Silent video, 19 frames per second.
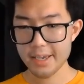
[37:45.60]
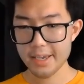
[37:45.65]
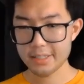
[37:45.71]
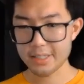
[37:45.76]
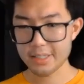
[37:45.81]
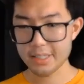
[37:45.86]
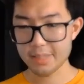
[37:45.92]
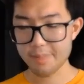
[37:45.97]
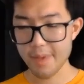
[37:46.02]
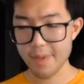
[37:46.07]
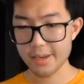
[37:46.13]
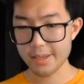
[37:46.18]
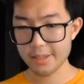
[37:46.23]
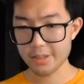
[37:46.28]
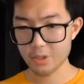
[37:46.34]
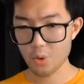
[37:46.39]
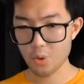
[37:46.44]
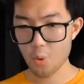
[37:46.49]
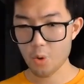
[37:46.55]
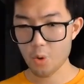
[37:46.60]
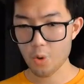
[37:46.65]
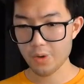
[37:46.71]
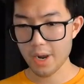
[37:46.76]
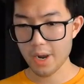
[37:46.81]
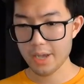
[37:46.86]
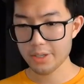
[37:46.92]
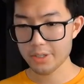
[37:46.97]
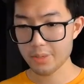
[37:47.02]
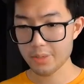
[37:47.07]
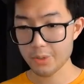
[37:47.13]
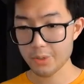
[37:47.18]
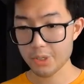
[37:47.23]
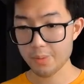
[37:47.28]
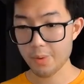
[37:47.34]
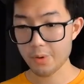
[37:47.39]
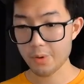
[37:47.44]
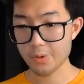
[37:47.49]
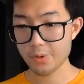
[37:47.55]
suspending the court trials that were
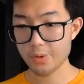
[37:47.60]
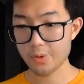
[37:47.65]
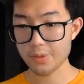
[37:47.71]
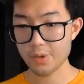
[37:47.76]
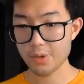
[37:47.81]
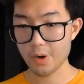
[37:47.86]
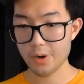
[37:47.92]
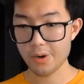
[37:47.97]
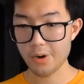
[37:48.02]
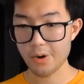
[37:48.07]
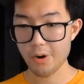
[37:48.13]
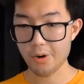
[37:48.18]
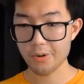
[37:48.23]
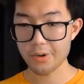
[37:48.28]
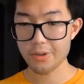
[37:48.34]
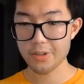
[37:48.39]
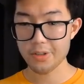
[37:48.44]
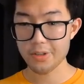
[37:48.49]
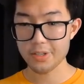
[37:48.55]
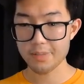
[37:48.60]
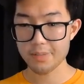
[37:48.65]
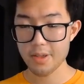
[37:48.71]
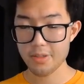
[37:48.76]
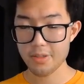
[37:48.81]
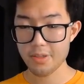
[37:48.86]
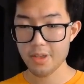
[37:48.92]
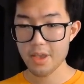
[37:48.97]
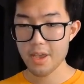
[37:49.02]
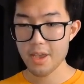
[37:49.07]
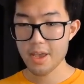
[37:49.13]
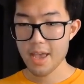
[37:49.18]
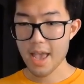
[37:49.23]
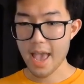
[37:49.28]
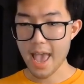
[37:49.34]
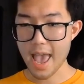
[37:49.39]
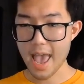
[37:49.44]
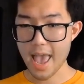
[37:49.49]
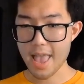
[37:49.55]
supposed to have started earlier this month.
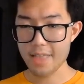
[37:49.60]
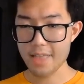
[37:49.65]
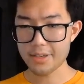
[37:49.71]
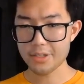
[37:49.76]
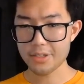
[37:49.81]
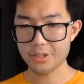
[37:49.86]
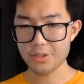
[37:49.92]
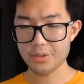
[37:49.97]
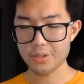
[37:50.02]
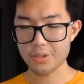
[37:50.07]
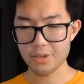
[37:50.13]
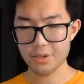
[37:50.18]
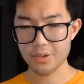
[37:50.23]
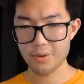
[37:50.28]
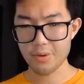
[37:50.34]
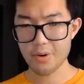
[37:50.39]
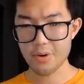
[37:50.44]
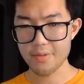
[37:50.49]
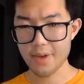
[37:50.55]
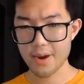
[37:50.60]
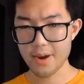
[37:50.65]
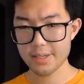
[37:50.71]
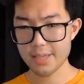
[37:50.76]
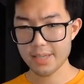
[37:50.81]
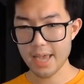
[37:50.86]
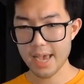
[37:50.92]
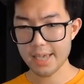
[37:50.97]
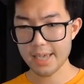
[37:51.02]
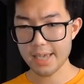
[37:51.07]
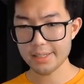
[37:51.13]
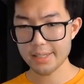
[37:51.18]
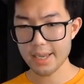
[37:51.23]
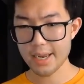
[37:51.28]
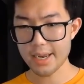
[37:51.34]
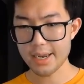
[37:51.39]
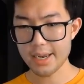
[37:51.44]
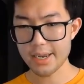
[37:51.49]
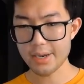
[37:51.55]
And he's used the coronavirus as
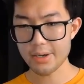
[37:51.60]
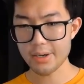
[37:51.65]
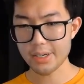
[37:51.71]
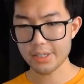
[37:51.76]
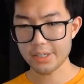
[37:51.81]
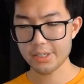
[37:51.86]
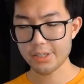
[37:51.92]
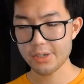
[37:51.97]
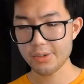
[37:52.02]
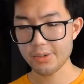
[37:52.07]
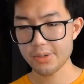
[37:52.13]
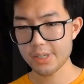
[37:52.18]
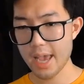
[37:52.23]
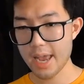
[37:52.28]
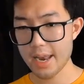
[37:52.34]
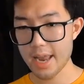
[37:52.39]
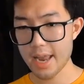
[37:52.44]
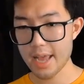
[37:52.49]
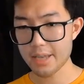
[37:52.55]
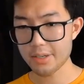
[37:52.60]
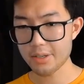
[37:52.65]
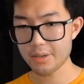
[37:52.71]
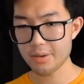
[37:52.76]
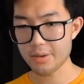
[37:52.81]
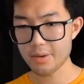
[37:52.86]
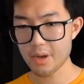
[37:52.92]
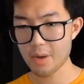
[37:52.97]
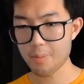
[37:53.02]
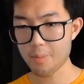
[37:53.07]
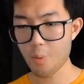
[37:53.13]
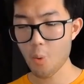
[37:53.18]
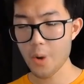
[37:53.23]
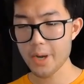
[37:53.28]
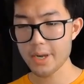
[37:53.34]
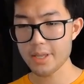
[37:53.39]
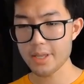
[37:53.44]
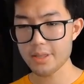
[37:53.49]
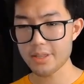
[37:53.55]
an excuse, and had
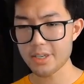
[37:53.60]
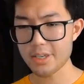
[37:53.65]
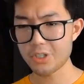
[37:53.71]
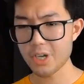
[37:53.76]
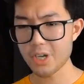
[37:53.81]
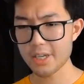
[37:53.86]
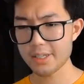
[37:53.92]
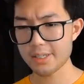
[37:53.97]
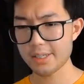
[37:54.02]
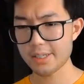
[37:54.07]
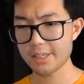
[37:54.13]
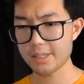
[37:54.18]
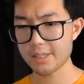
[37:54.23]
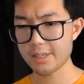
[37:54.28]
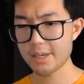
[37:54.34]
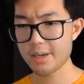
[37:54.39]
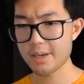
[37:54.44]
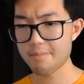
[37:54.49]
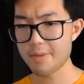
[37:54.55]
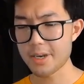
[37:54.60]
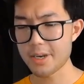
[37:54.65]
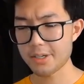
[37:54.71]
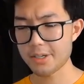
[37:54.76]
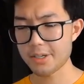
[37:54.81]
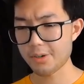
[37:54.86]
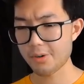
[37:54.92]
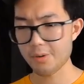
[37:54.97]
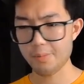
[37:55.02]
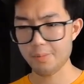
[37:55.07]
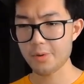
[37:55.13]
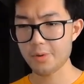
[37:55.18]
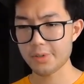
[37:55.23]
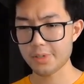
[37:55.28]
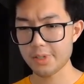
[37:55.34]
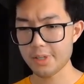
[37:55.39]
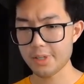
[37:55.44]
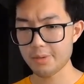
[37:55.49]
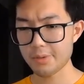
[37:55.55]
appointed the justice minister, or
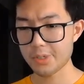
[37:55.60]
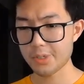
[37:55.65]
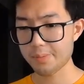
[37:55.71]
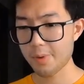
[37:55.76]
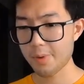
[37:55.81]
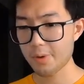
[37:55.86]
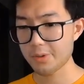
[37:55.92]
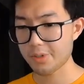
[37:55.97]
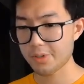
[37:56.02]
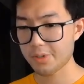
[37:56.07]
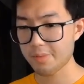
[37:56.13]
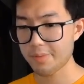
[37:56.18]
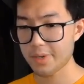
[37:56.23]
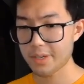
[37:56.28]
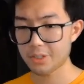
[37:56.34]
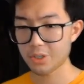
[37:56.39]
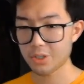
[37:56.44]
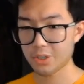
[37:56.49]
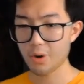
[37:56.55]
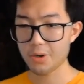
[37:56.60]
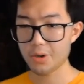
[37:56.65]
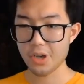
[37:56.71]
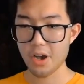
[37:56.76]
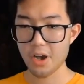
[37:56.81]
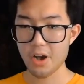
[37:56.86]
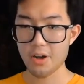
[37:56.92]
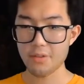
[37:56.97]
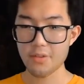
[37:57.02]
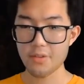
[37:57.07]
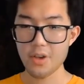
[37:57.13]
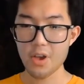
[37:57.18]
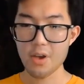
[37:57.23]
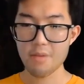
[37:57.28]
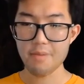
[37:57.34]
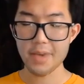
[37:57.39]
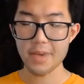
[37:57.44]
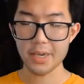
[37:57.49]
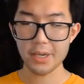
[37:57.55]
person that was supposed to be in charge of
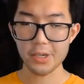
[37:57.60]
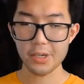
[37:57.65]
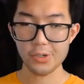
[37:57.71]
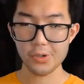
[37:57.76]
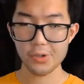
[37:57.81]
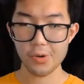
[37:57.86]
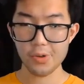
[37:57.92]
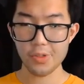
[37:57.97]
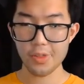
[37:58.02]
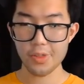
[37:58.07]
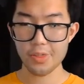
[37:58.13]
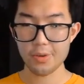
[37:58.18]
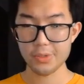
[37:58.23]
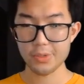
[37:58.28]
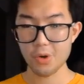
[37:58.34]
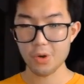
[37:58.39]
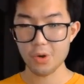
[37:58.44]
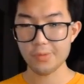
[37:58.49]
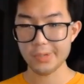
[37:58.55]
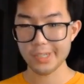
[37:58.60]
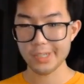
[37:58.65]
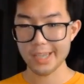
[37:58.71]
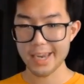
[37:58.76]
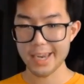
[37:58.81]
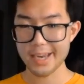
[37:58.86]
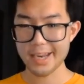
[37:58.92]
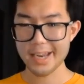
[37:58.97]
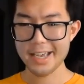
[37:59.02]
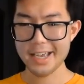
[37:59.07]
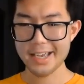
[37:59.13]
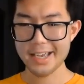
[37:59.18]
making sure that there was oversight.